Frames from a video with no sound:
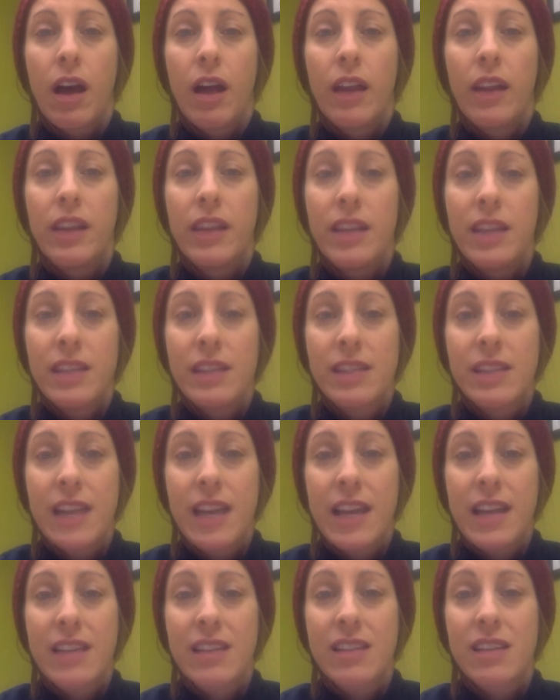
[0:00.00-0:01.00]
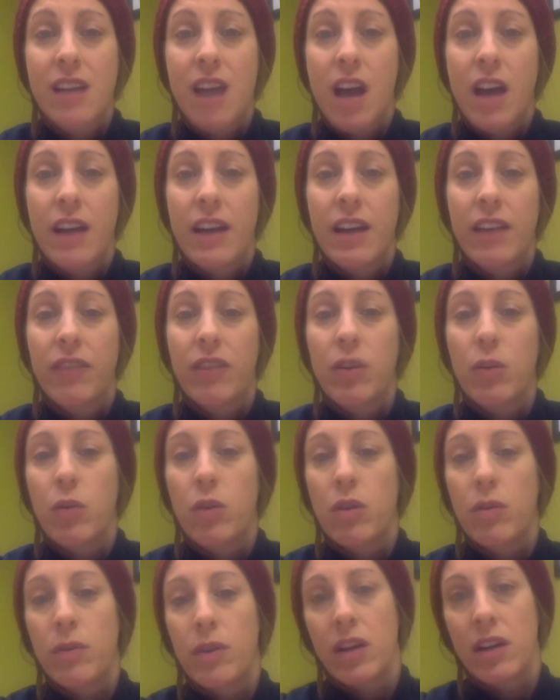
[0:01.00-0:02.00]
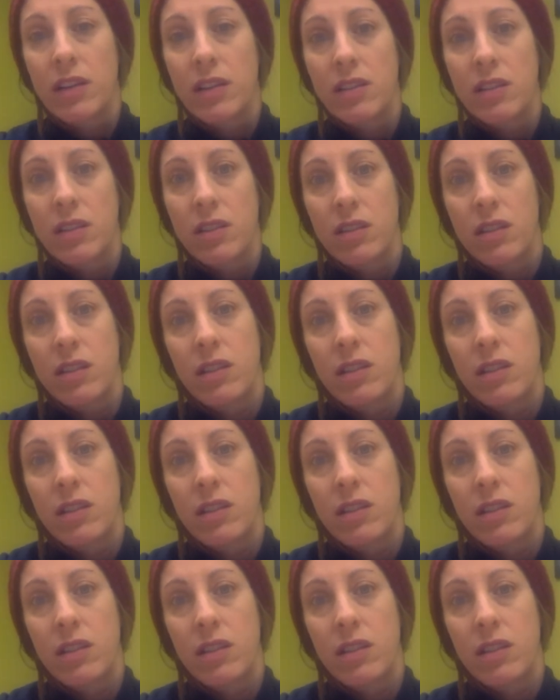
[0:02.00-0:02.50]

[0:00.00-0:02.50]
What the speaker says: These days, not every Walmart